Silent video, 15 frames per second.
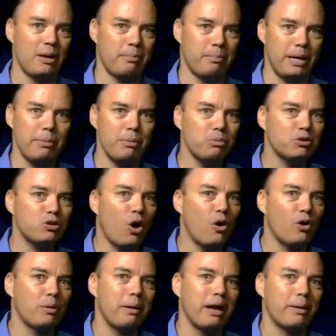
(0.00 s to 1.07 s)
people were
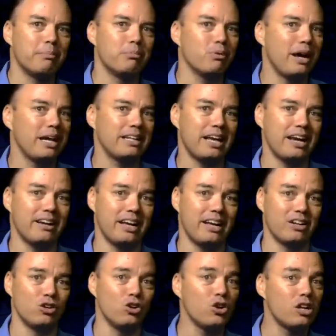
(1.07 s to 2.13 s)
told about a breakdown at
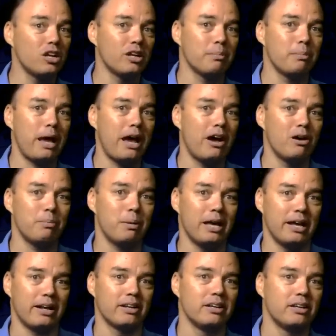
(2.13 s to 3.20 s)
a nuclear power plant.